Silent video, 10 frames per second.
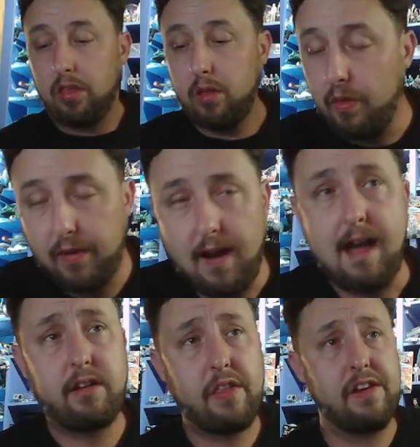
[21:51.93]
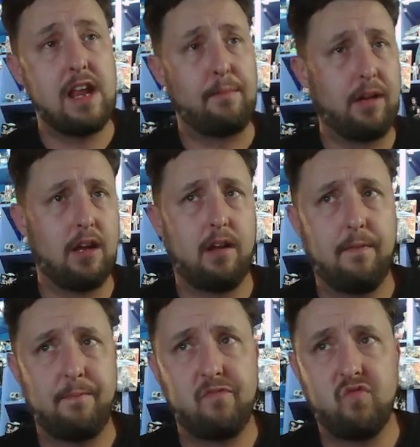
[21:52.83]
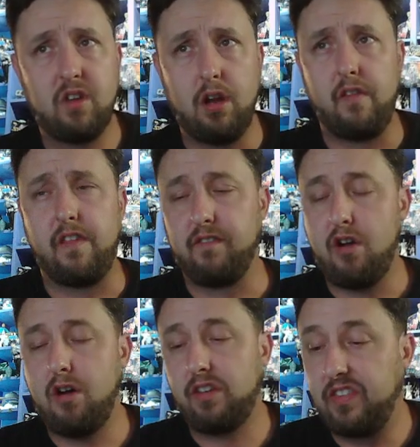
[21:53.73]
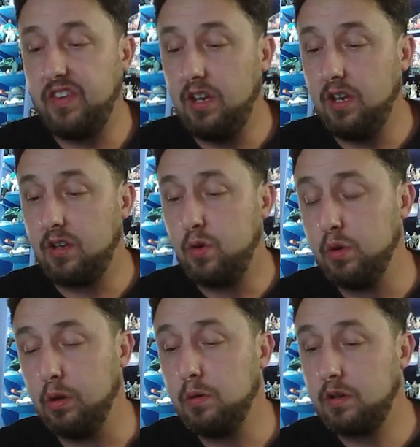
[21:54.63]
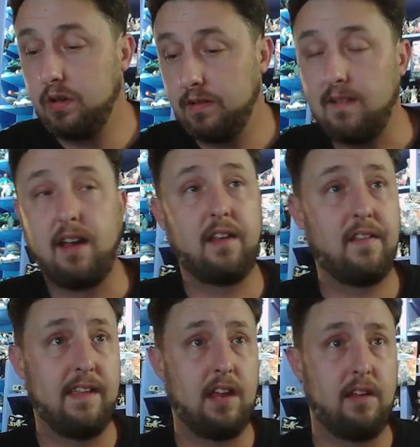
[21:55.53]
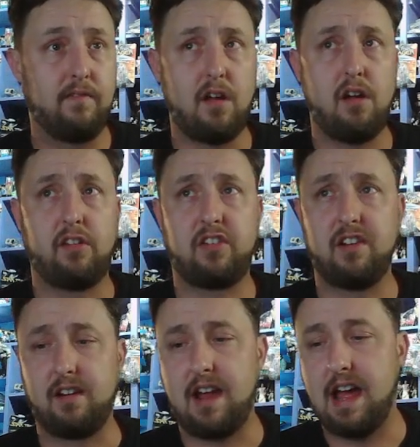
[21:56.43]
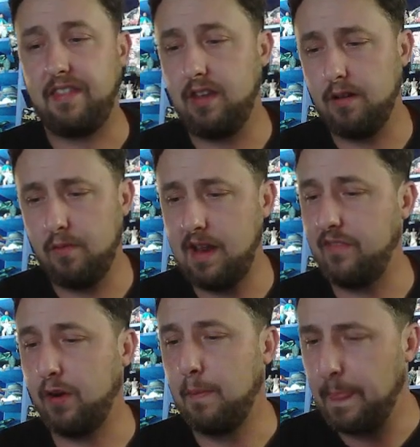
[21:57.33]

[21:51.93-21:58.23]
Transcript: they're out of the nebula. They've lost the Kuluk, right? They've lost Arkathi or whatever.